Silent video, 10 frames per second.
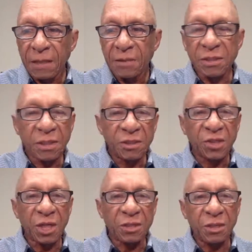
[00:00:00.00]
this
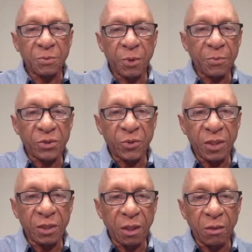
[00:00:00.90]
injustice
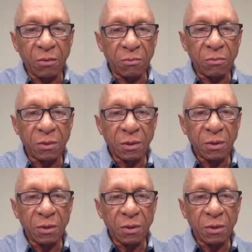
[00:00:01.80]
perpetrated on